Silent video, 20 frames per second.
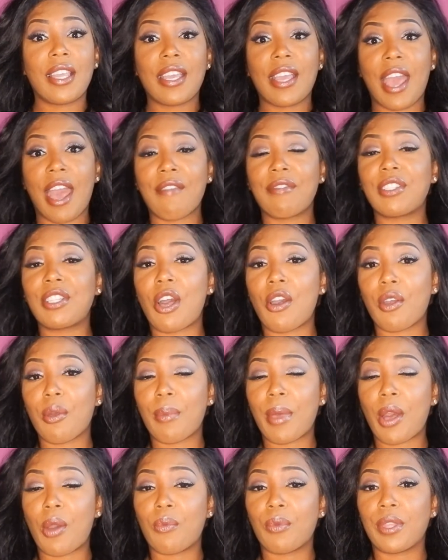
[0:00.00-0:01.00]
have a talk
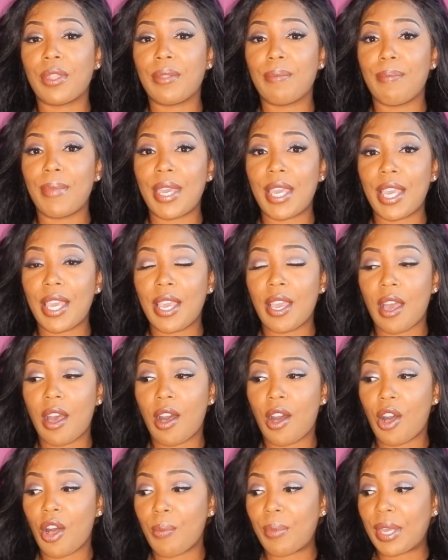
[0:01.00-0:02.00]
about with me,
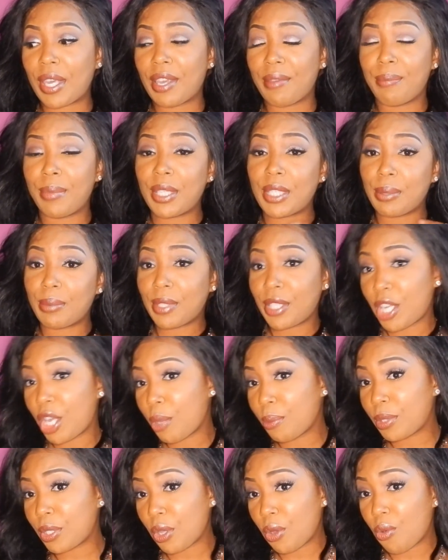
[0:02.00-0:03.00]
and give me some
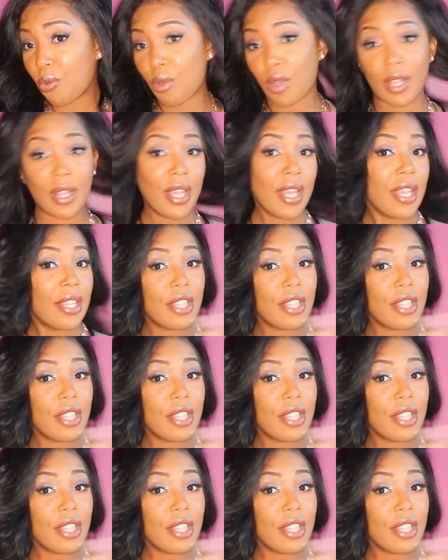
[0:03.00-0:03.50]
tips on